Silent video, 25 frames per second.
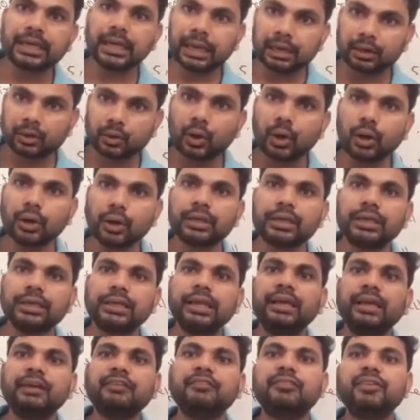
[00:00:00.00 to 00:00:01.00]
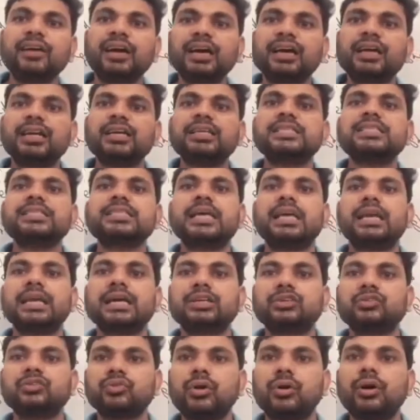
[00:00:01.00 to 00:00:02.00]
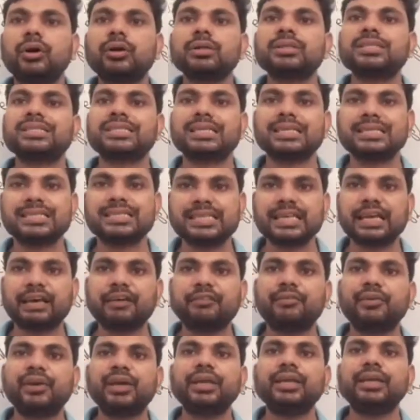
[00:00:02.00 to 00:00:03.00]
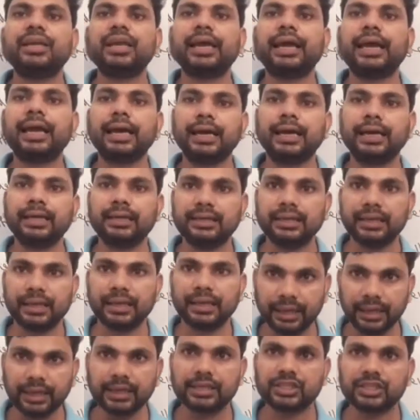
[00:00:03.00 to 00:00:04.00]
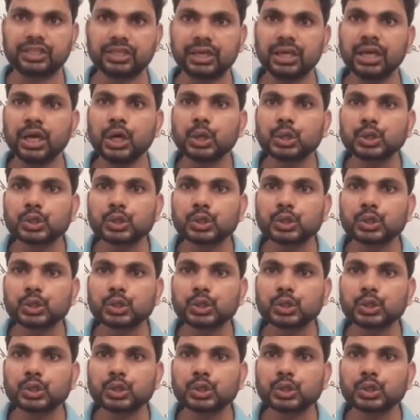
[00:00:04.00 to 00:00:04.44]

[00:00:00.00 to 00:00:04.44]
accordingly valence electrons 7 and 8.